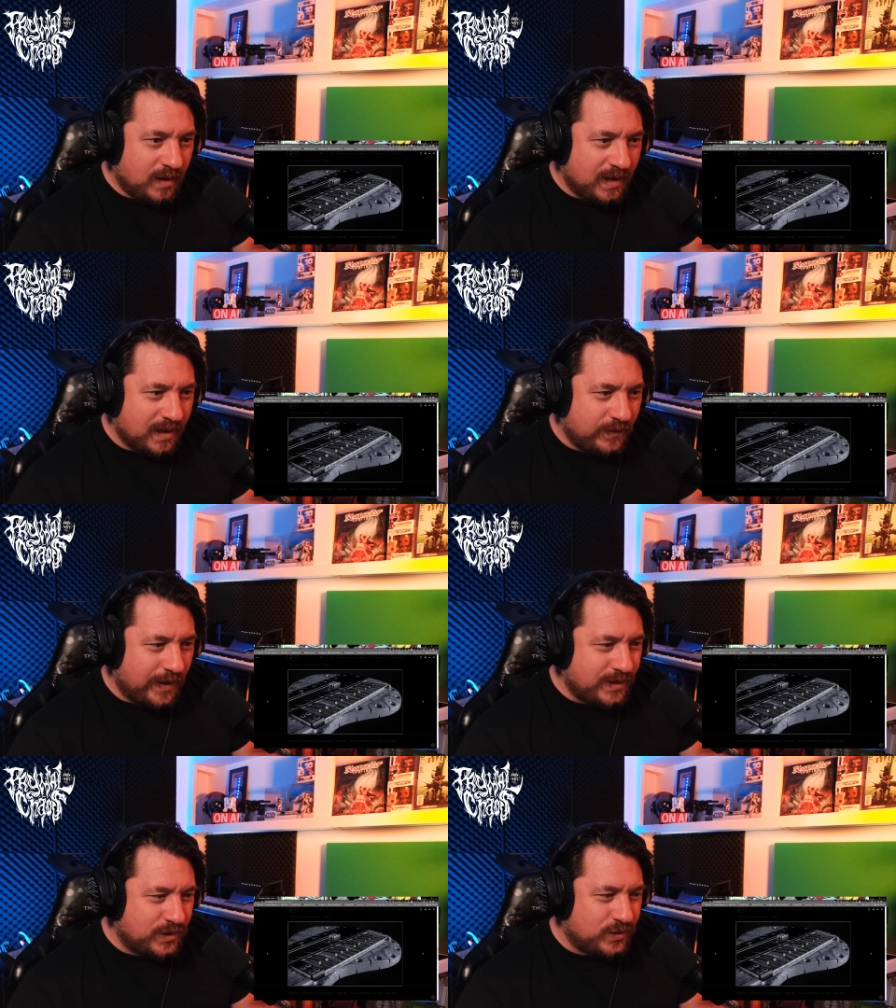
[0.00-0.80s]
I love
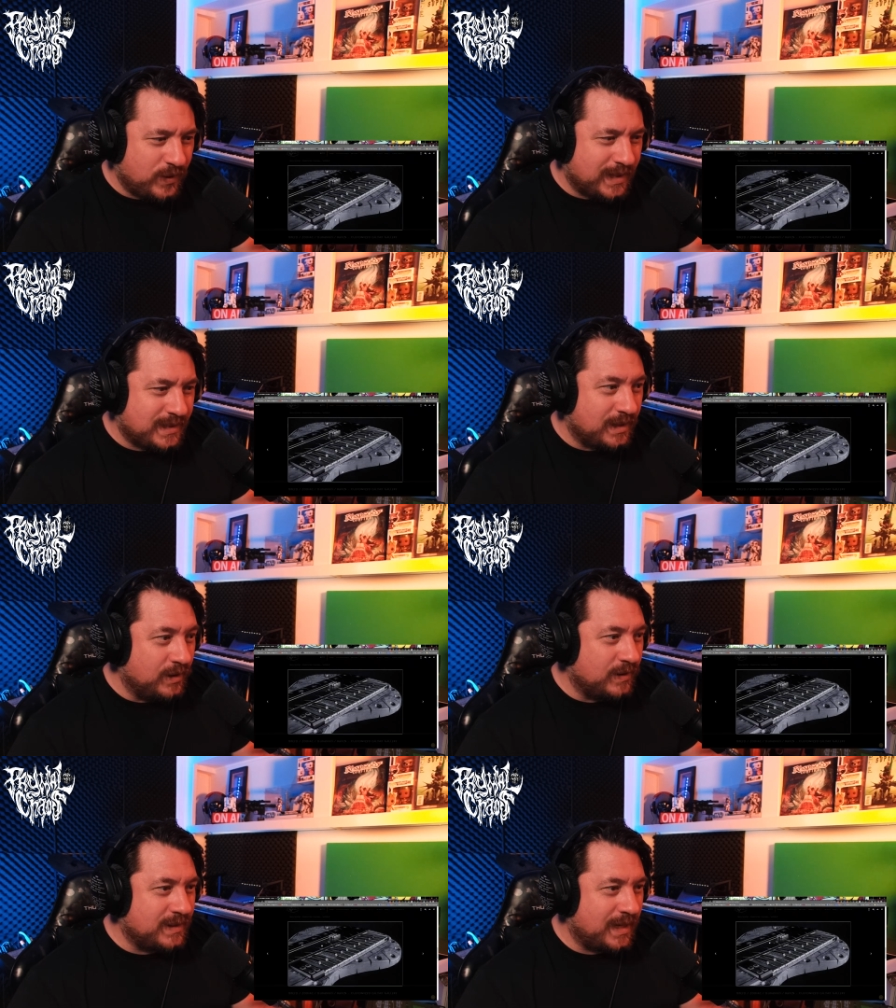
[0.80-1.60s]
how distressed it
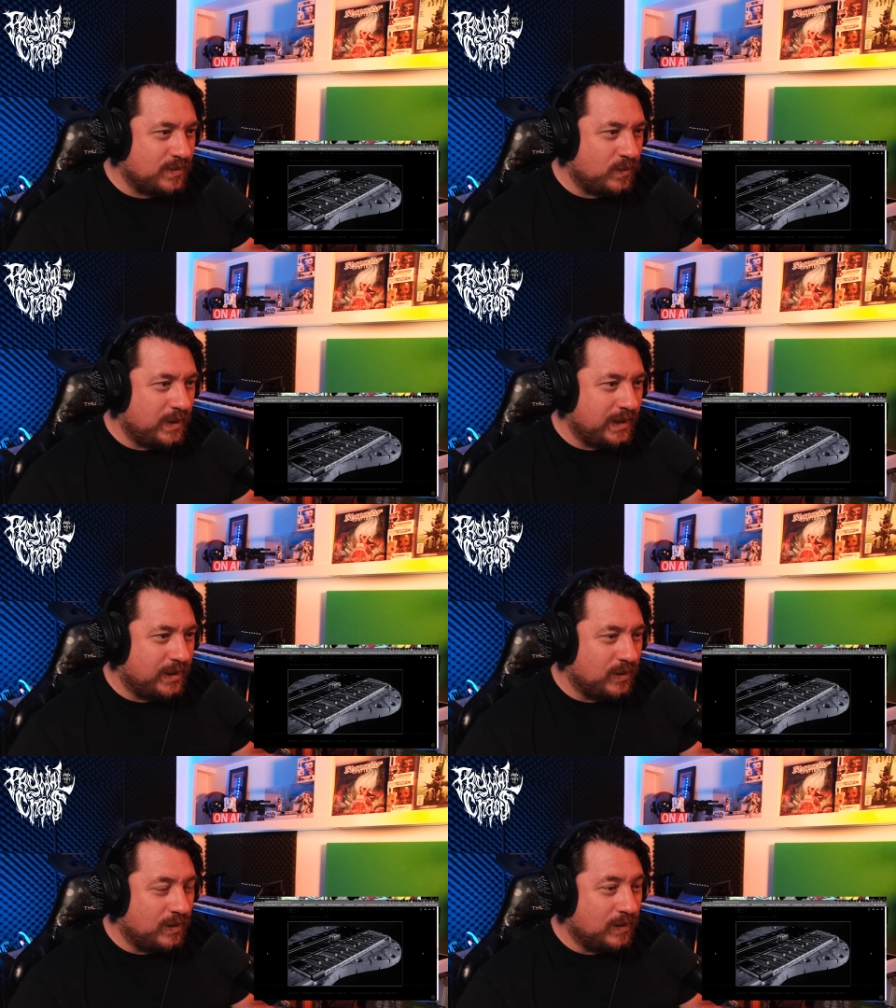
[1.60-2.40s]
looks. That's
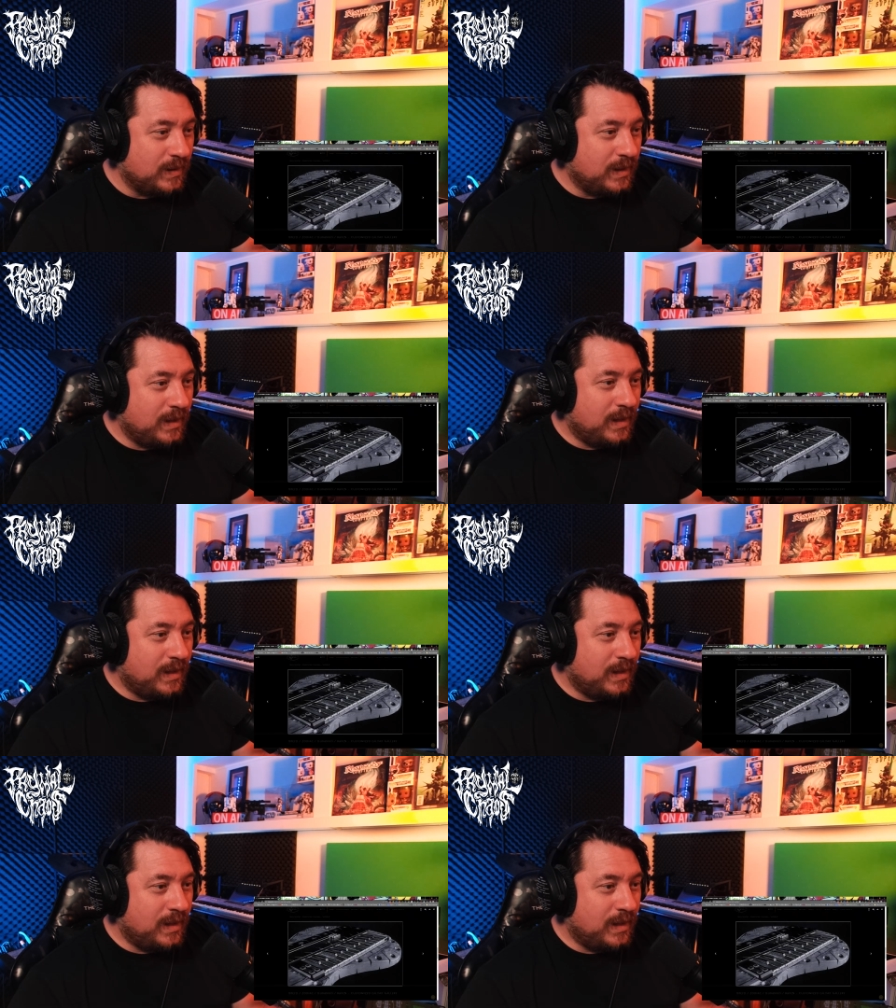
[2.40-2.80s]
really cool.